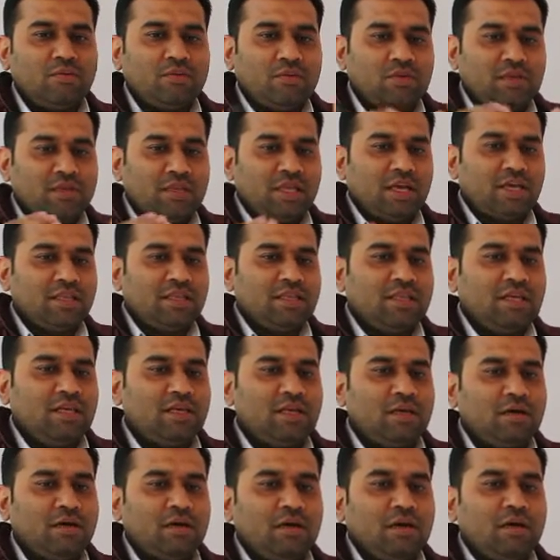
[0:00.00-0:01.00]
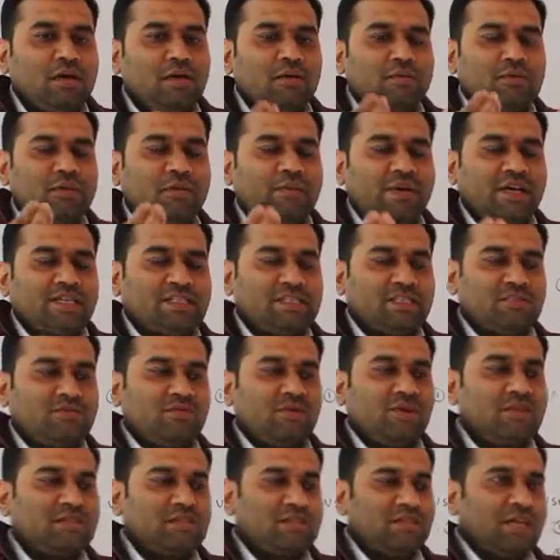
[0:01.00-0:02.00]
then the message
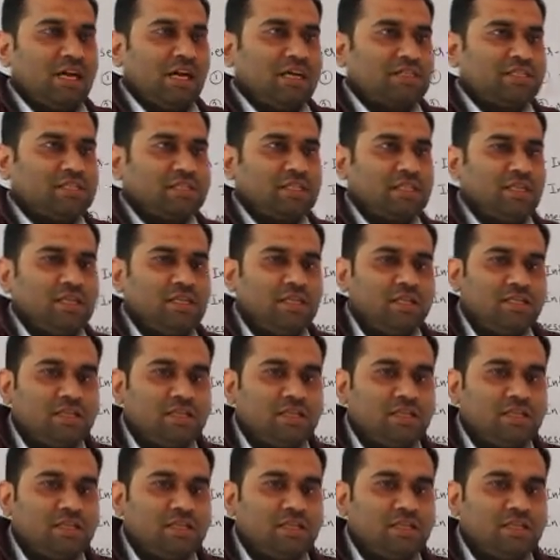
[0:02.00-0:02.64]
box is asking